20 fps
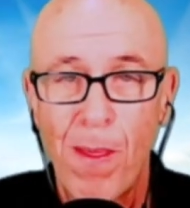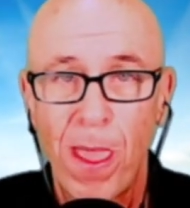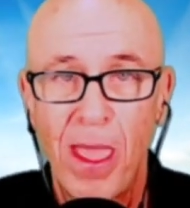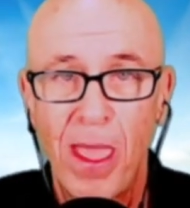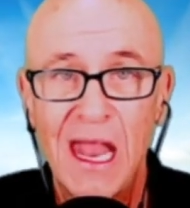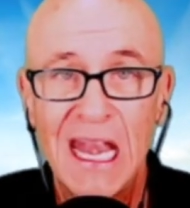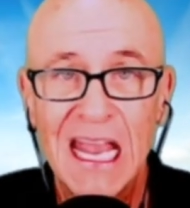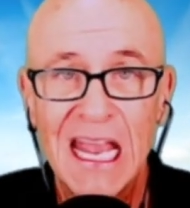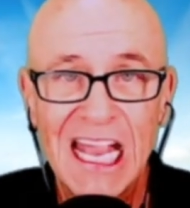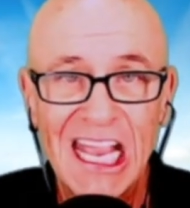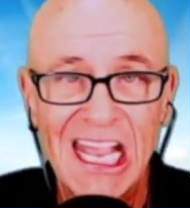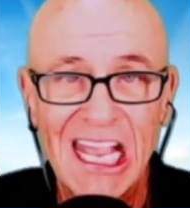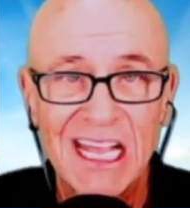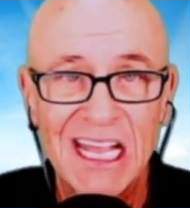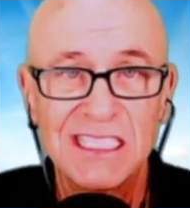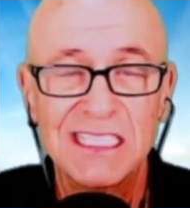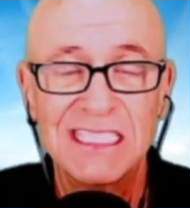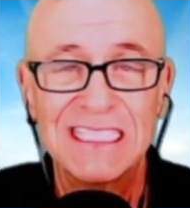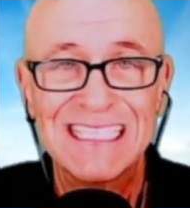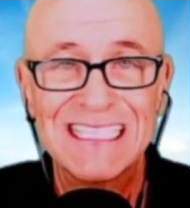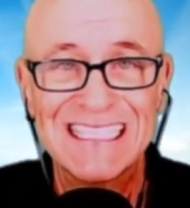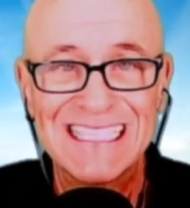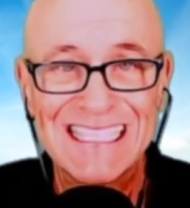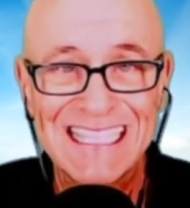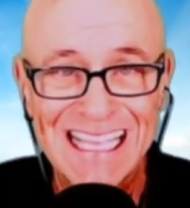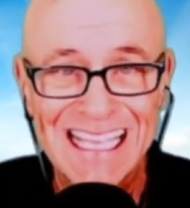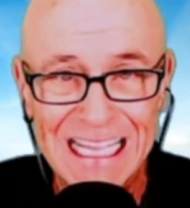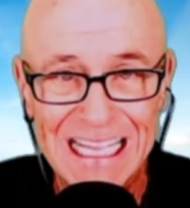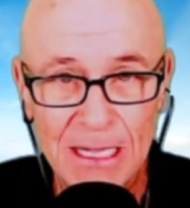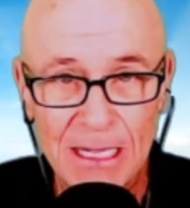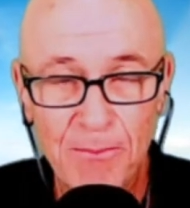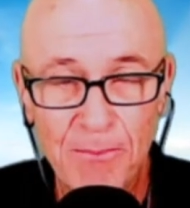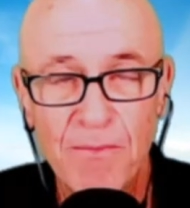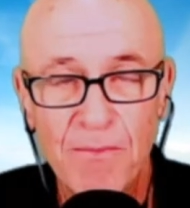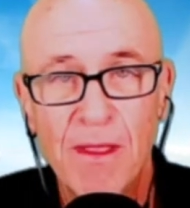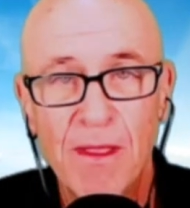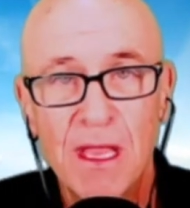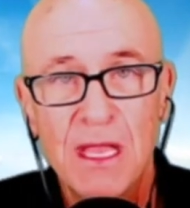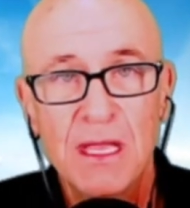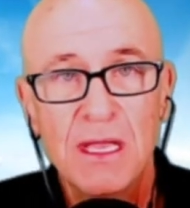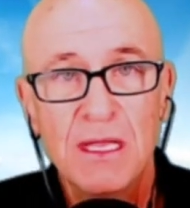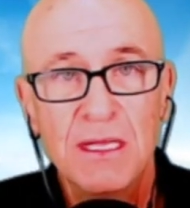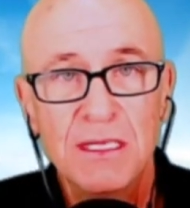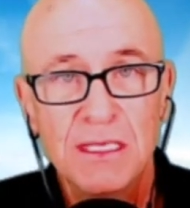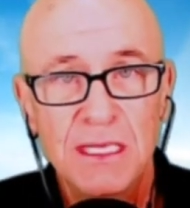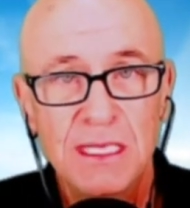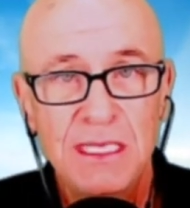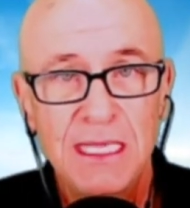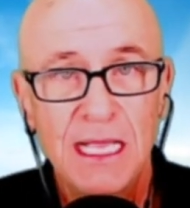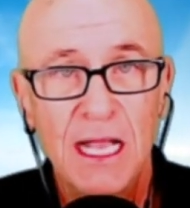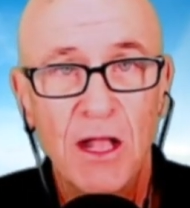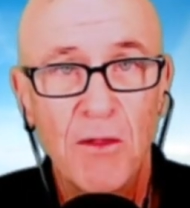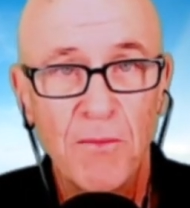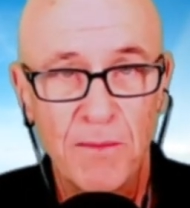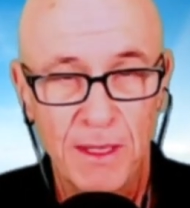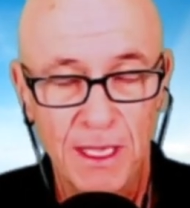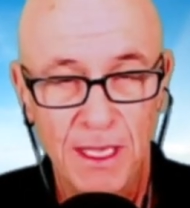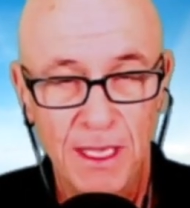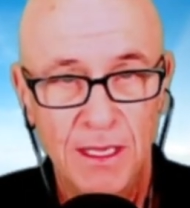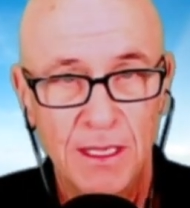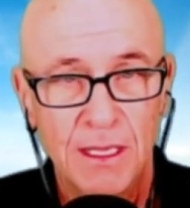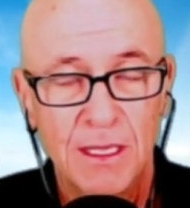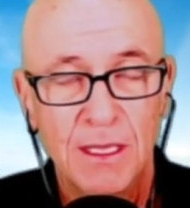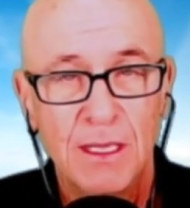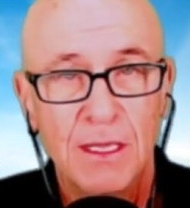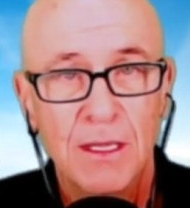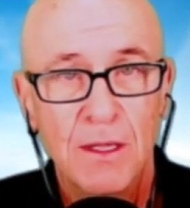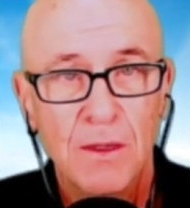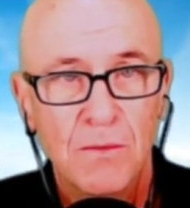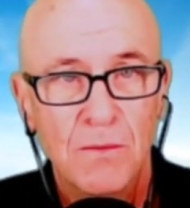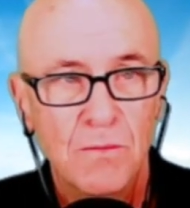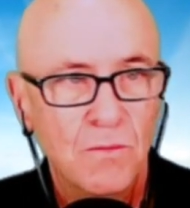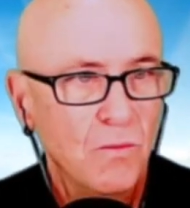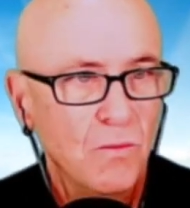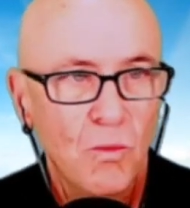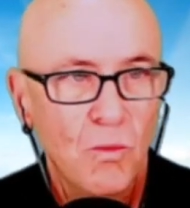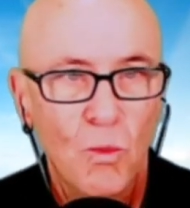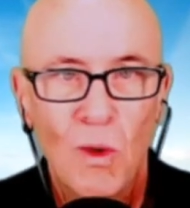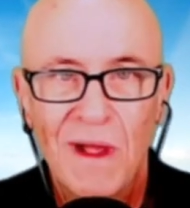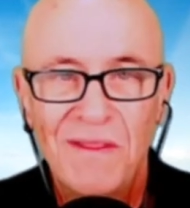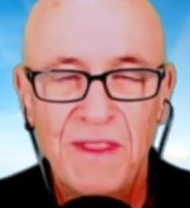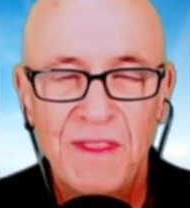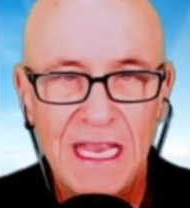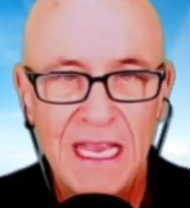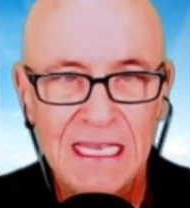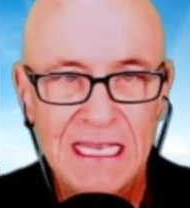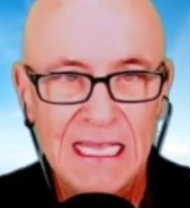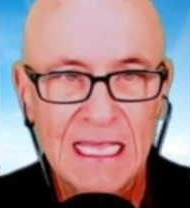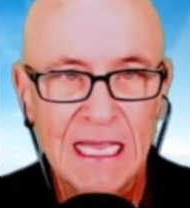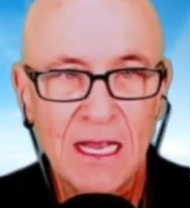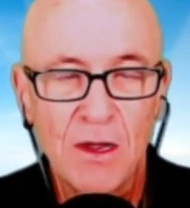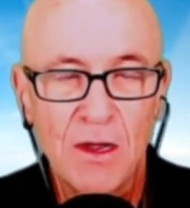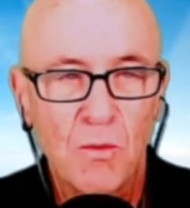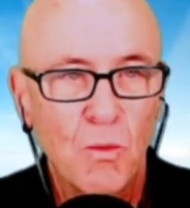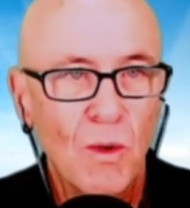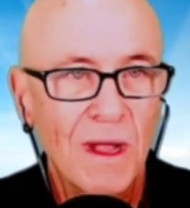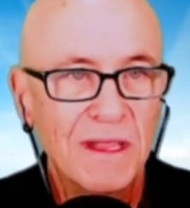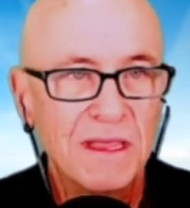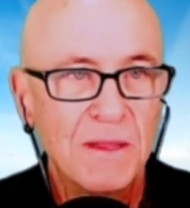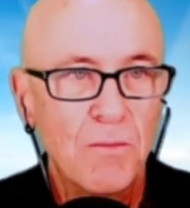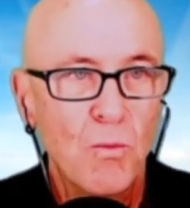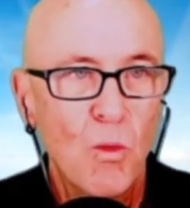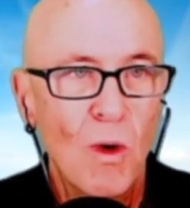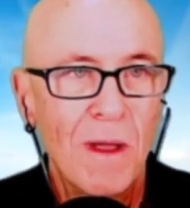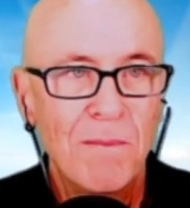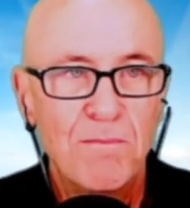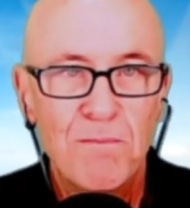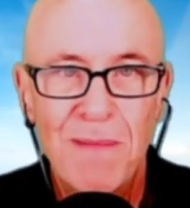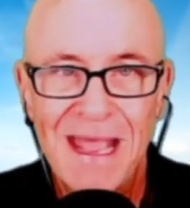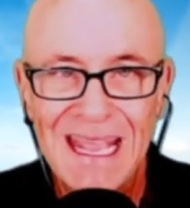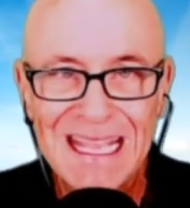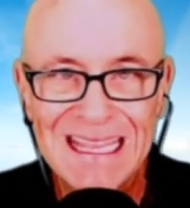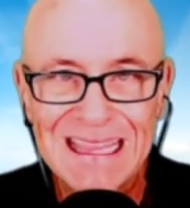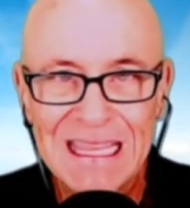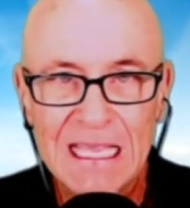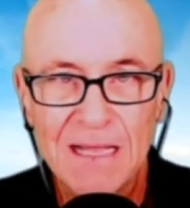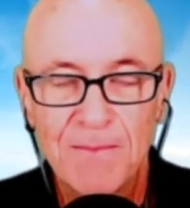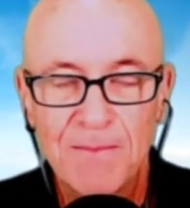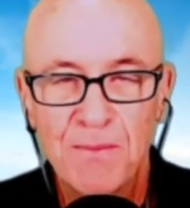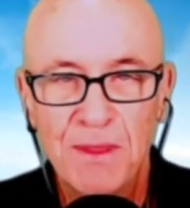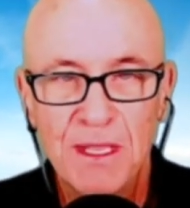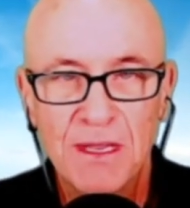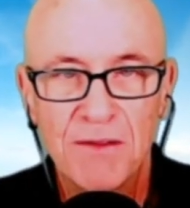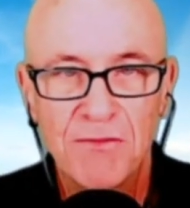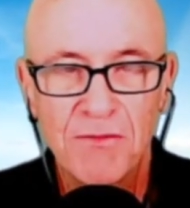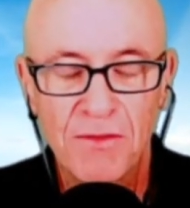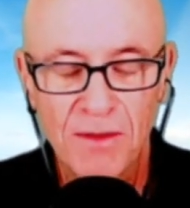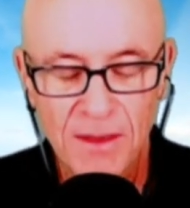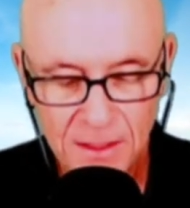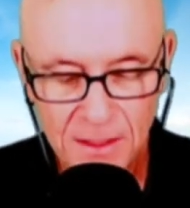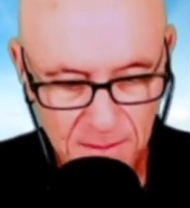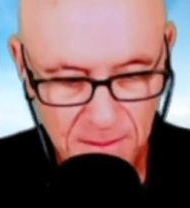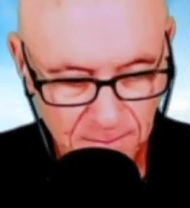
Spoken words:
And I asked them to tell me what they did or what made them different.